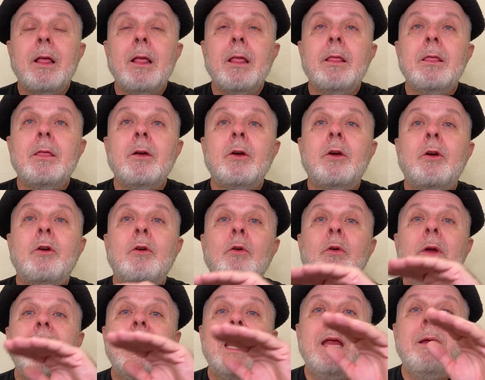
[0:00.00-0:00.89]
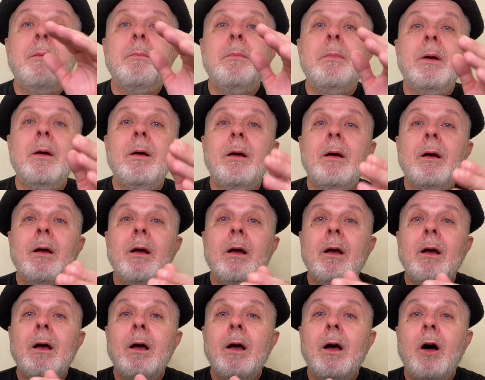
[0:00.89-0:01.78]
the cream
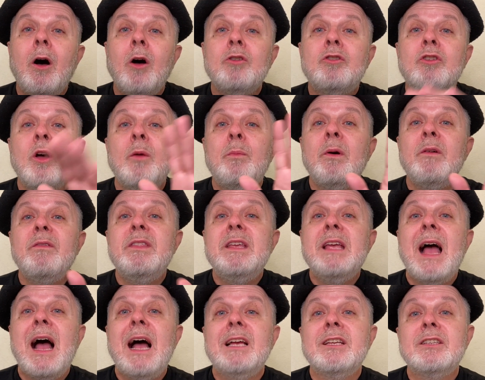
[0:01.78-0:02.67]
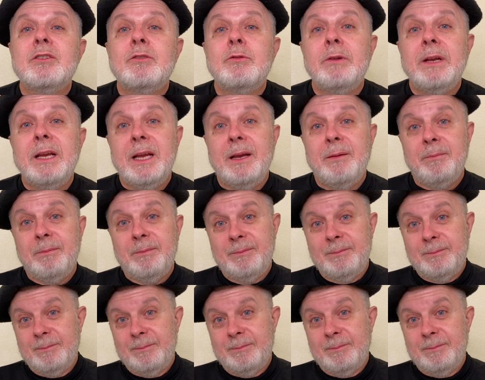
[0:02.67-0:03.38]
on top of the ice cream.